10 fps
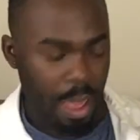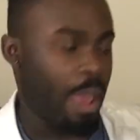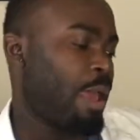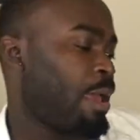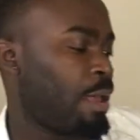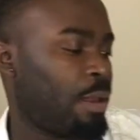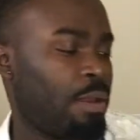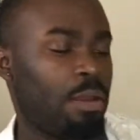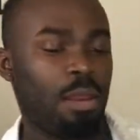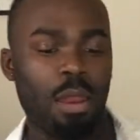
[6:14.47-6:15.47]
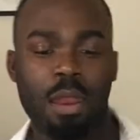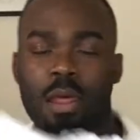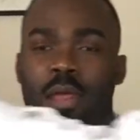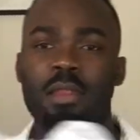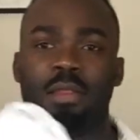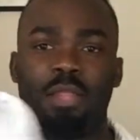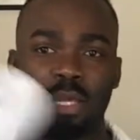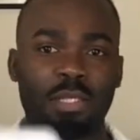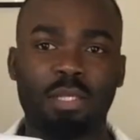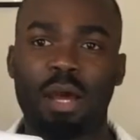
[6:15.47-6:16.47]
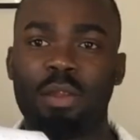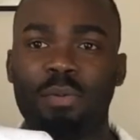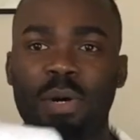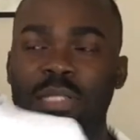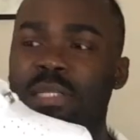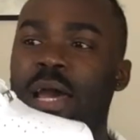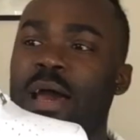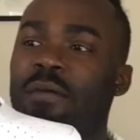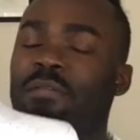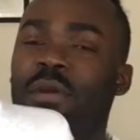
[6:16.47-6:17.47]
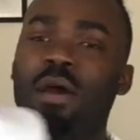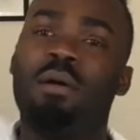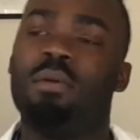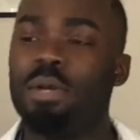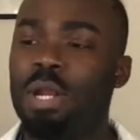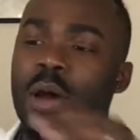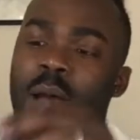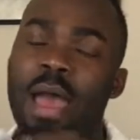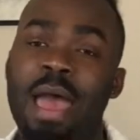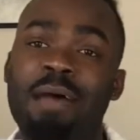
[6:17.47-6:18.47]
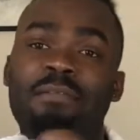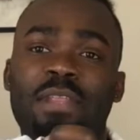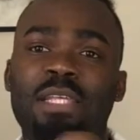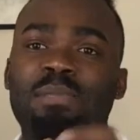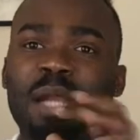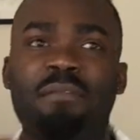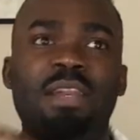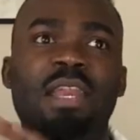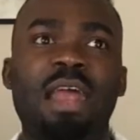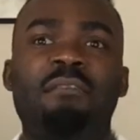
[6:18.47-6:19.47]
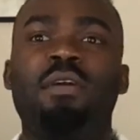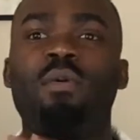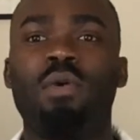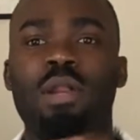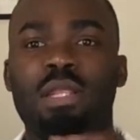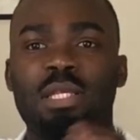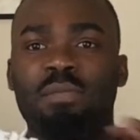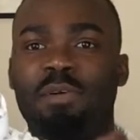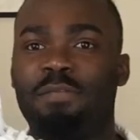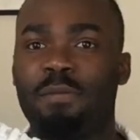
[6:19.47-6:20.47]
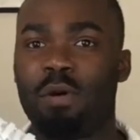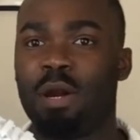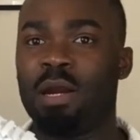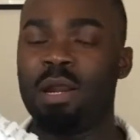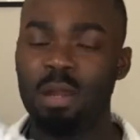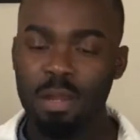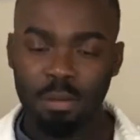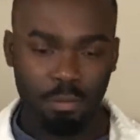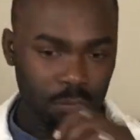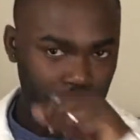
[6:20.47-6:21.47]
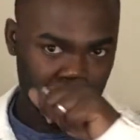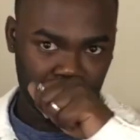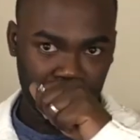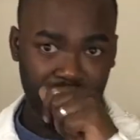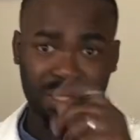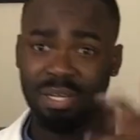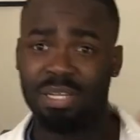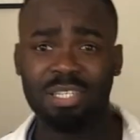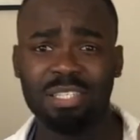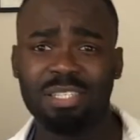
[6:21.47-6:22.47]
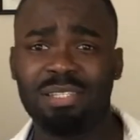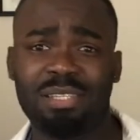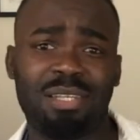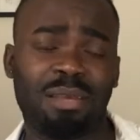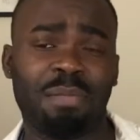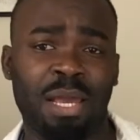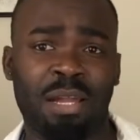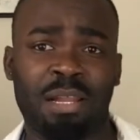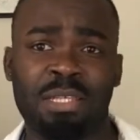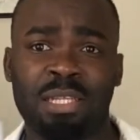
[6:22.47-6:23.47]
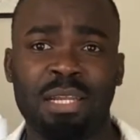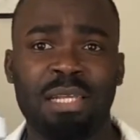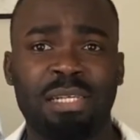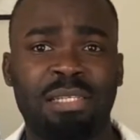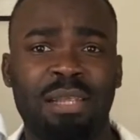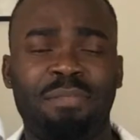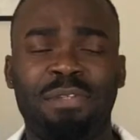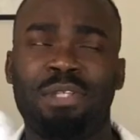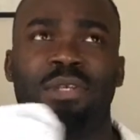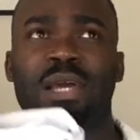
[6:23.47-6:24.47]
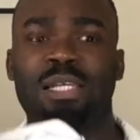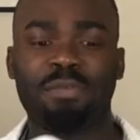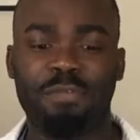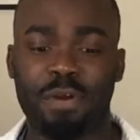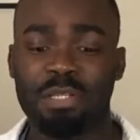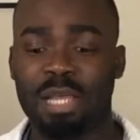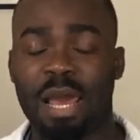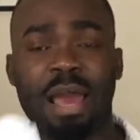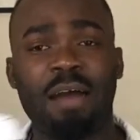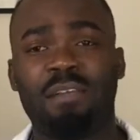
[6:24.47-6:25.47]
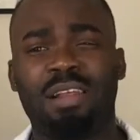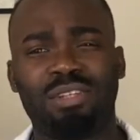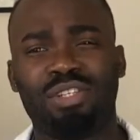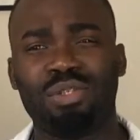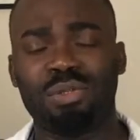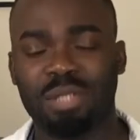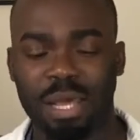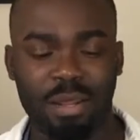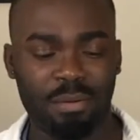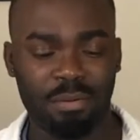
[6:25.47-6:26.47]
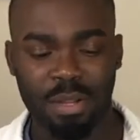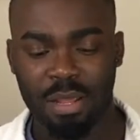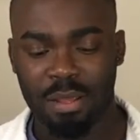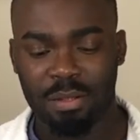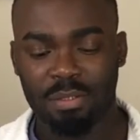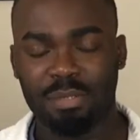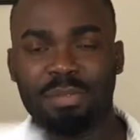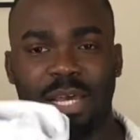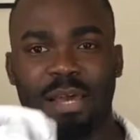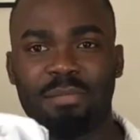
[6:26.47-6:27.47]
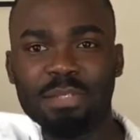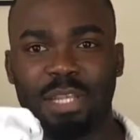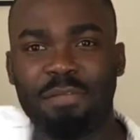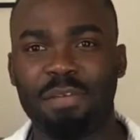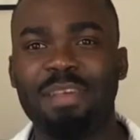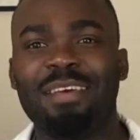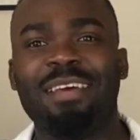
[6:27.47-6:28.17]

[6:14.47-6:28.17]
and these are the ones I have now. Now I have these, but I've never worn these before. They're legit just sitting in my closet. As I said to you guys before, is that I have a lot of shoes, and sometimes even